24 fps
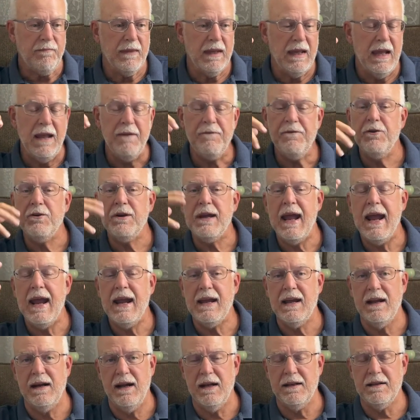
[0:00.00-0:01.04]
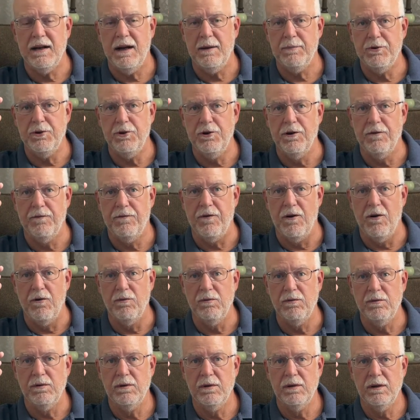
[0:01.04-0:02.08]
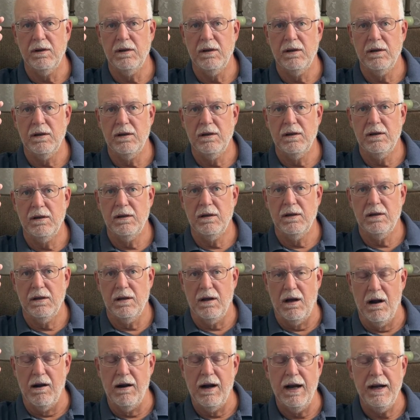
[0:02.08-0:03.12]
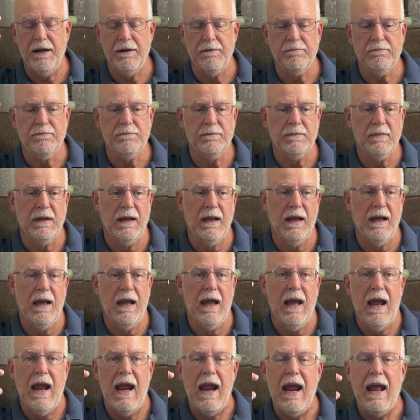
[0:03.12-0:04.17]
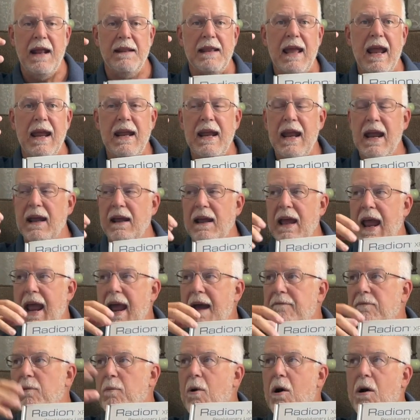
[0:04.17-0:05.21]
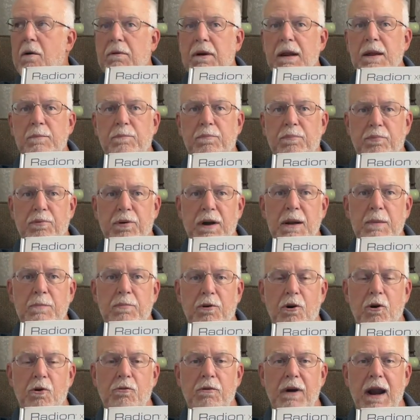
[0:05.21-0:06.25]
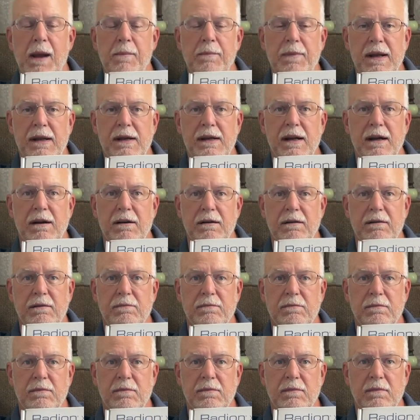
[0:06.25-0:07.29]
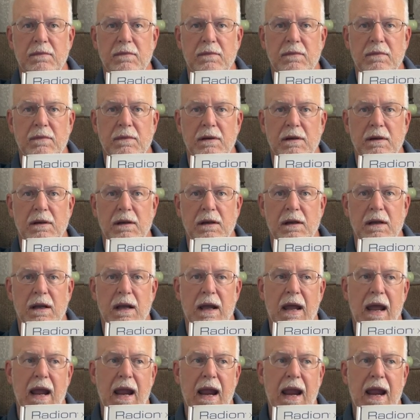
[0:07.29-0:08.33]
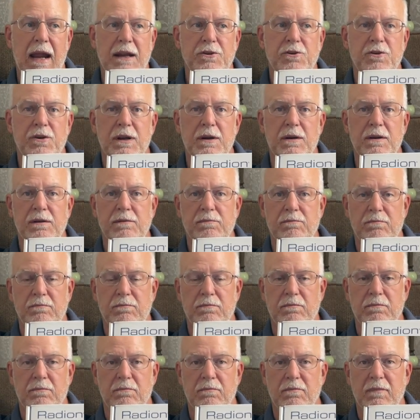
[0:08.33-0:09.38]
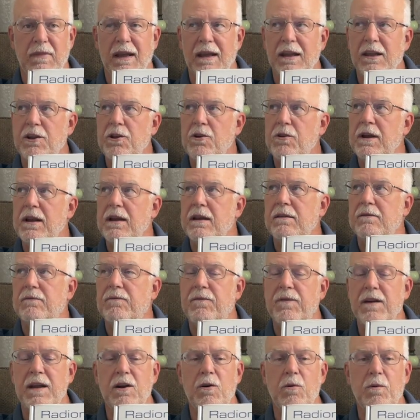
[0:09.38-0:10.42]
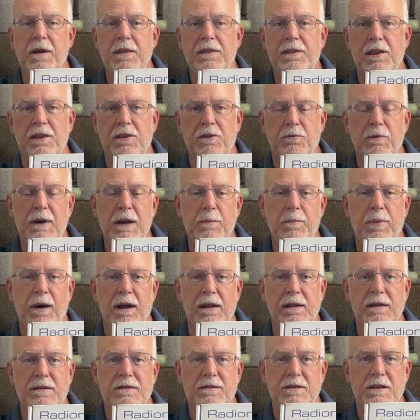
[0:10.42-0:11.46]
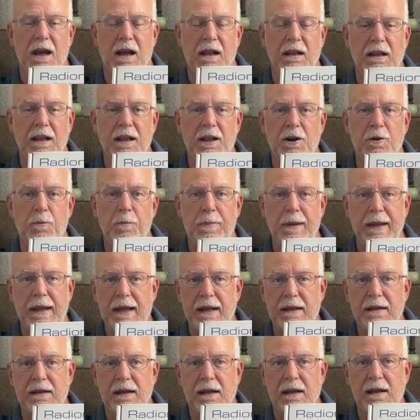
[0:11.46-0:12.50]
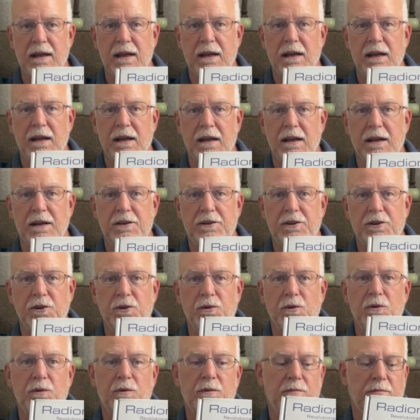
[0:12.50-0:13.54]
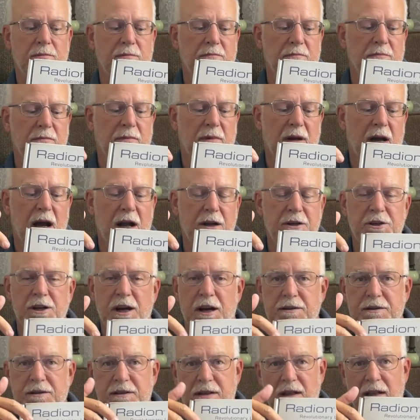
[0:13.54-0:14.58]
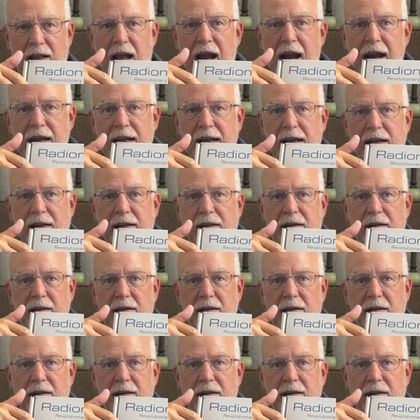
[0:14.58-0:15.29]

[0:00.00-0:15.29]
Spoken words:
if you can't connect it up to your phone. All right? And they have them already pre-programmed in there. And you can fiddle with the 3 buttons a little bit to adjust the lighting